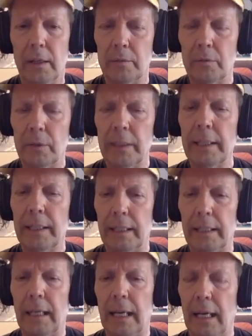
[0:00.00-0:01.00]

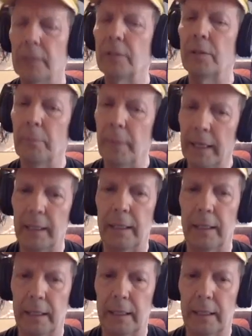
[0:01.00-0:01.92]
really had to make a